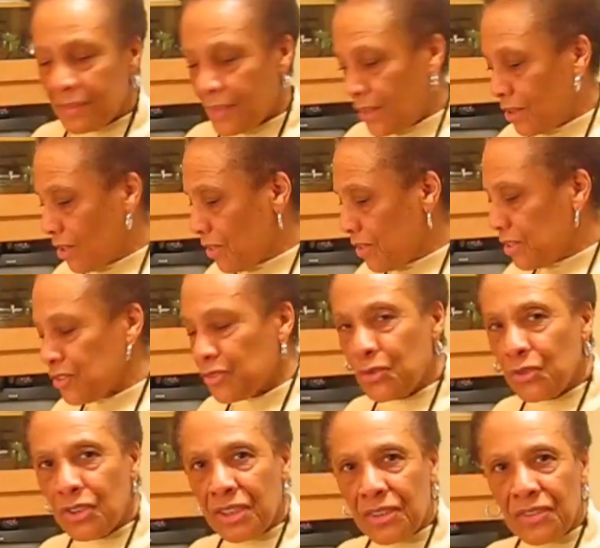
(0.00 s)
all these
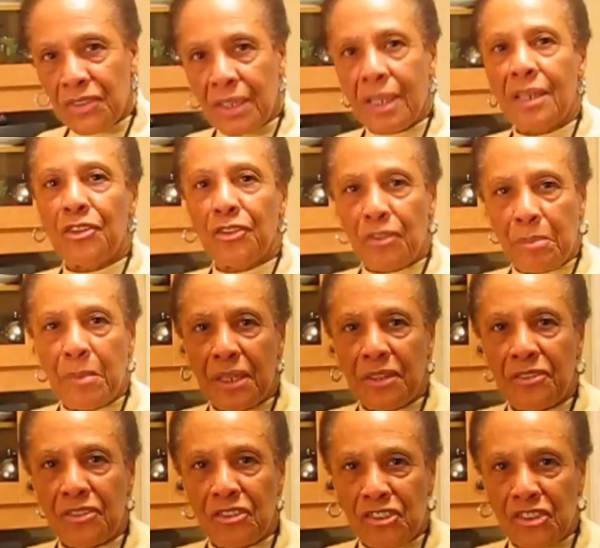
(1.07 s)
goodies into the
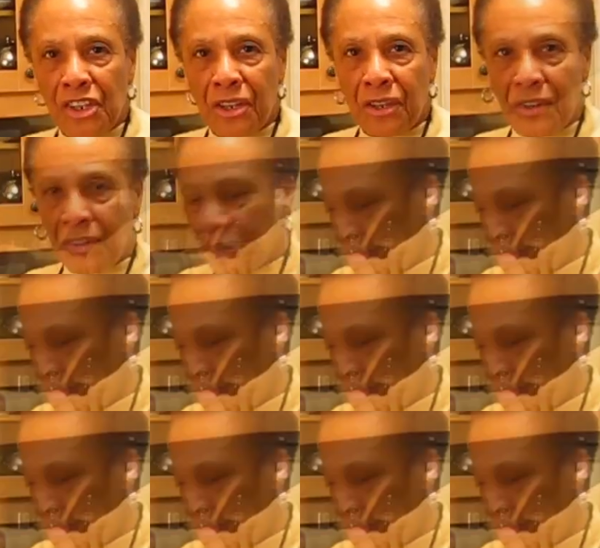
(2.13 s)
mason jar.